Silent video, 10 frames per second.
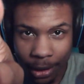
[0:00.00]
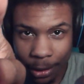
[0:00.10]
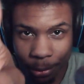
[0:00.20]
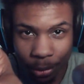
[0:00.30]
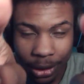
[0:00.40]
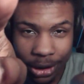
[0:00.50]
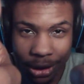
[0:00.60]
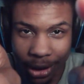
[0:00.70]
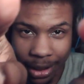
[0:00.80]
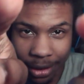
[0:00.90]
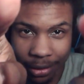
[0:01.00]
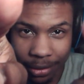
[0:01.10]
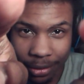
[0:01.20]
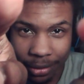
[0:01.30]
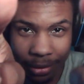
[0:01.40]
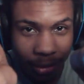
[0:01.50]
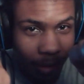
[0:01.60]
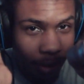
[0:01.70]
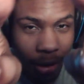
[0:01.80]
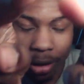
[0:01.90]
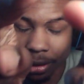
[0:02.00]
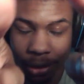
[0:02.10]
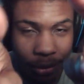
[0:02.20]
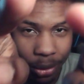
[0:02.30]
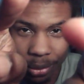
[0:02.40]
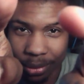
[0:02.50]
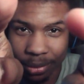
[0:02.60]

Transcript: I appreciate all of you.